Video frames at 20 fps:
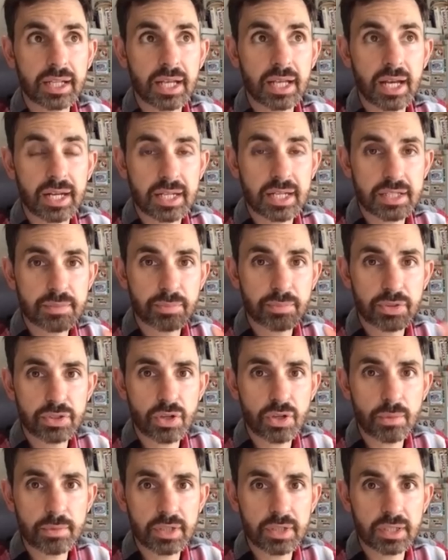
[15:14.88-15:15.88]
And it's
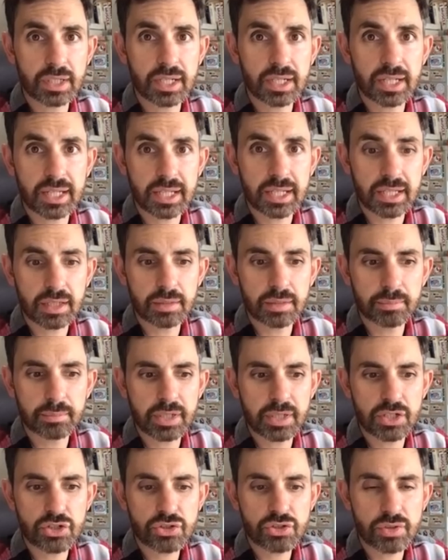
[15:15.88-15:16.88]
predominantly
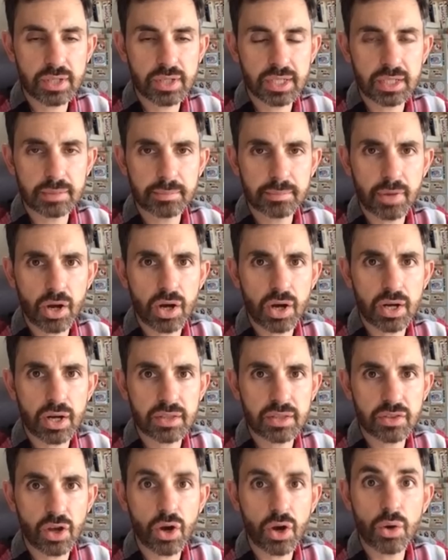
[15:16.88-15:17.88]
been triggered
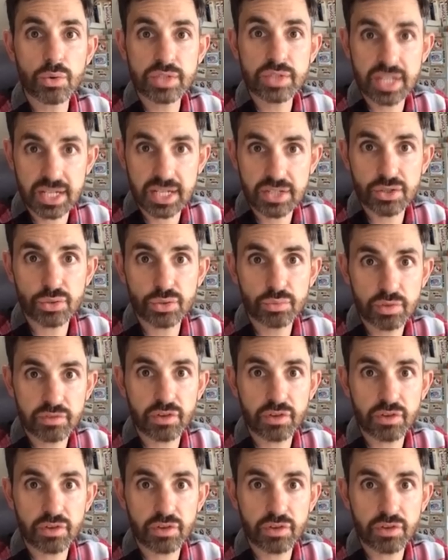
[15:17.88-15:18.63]
by the whole diesel